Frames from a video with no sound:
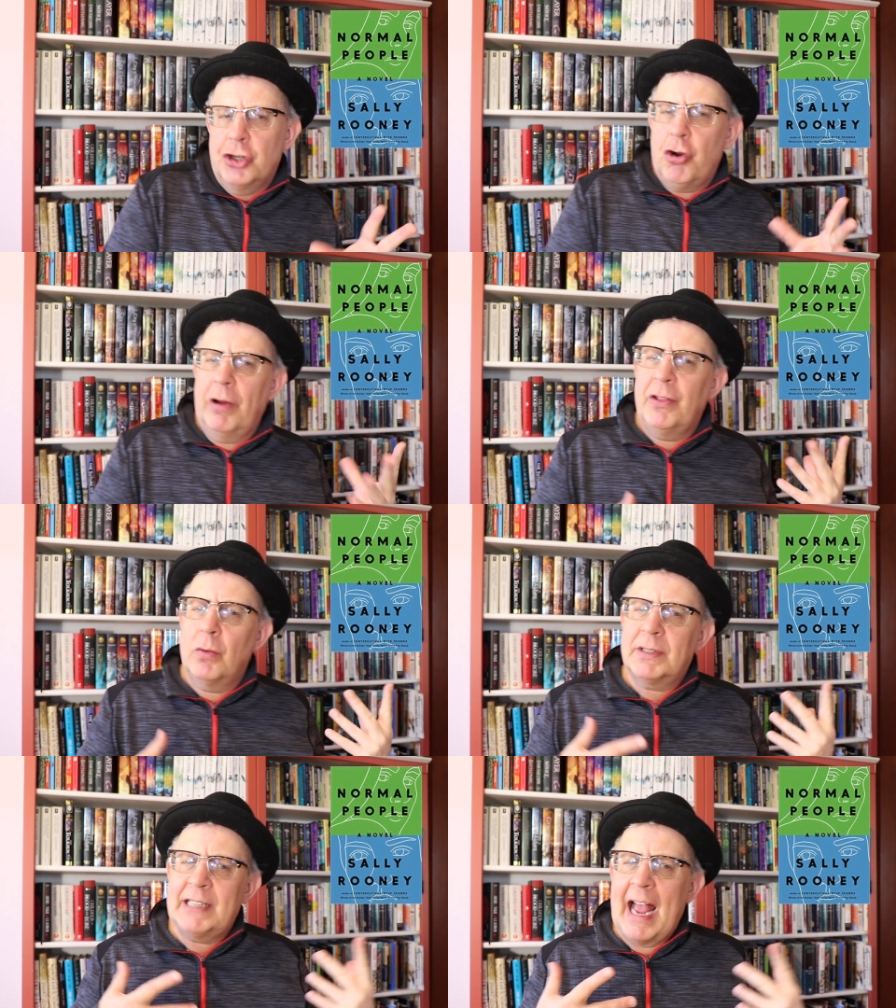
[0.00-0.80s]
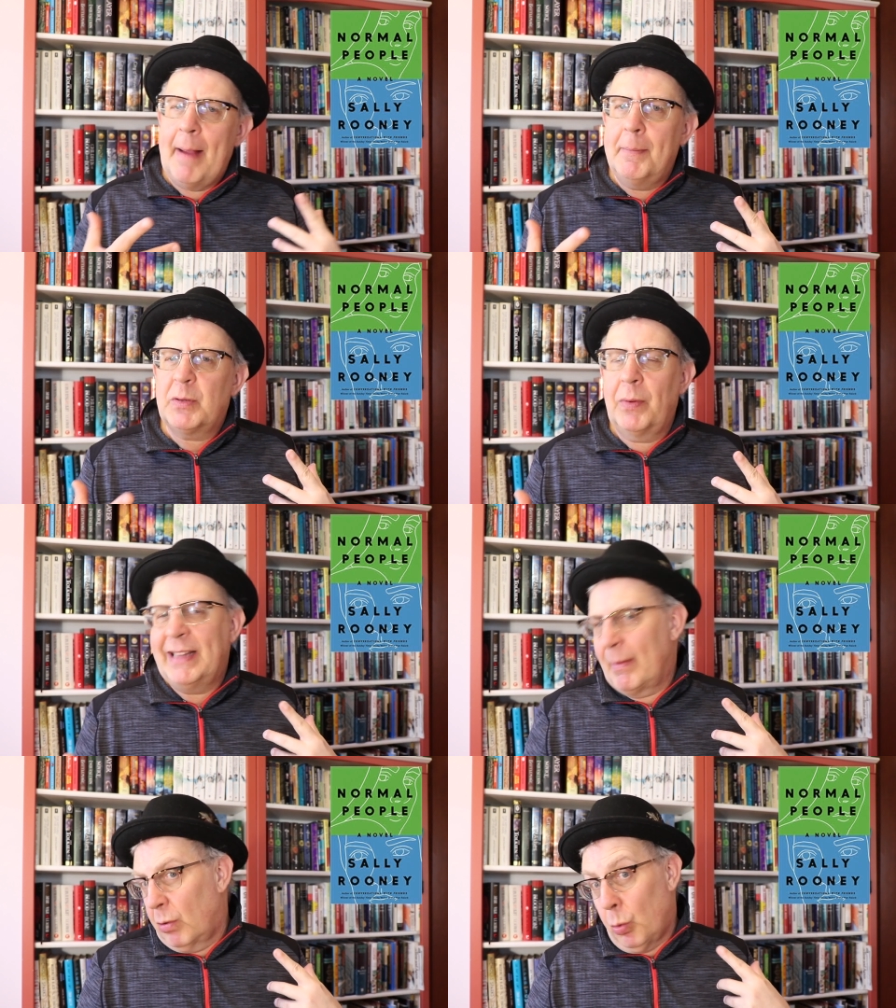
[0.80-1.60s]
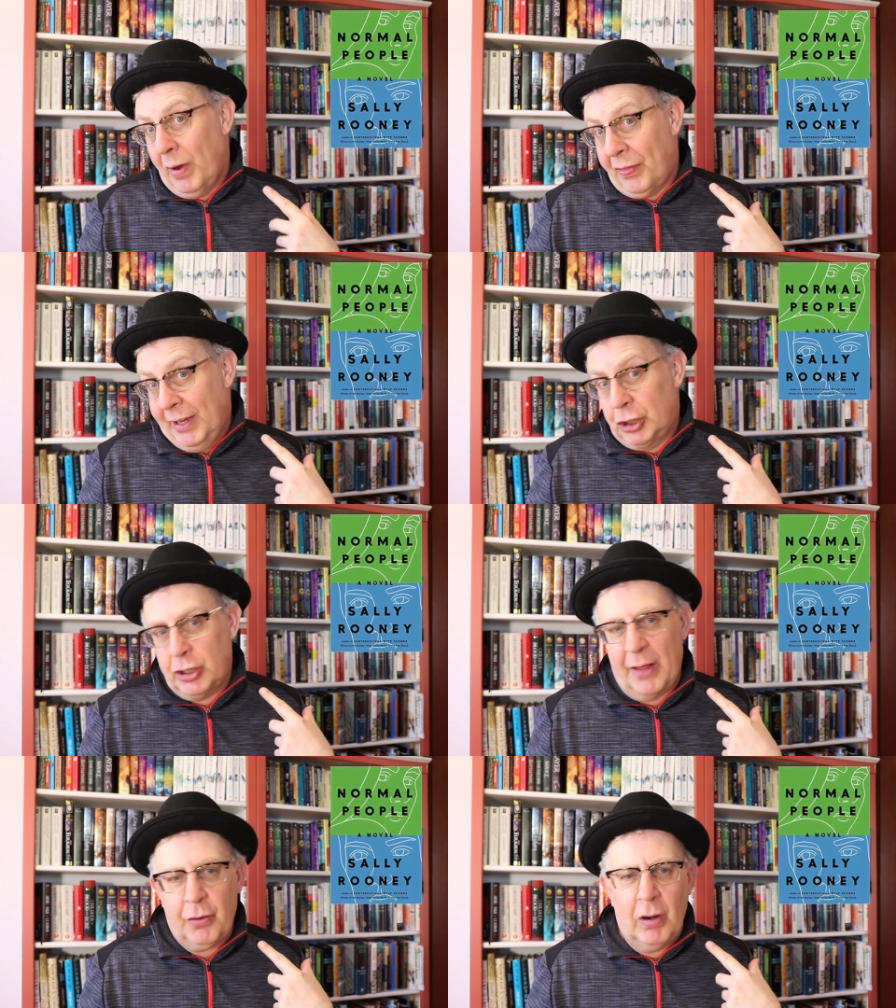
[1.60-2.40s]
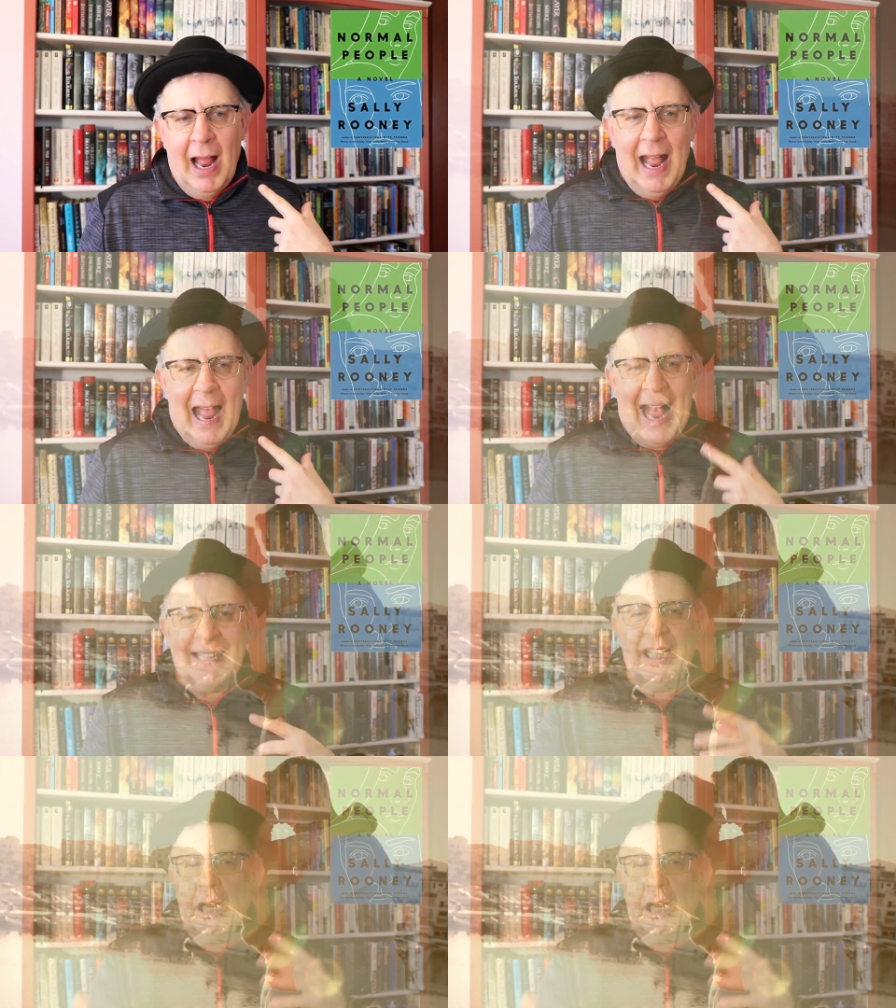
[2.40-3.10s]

during those times when they were with each other as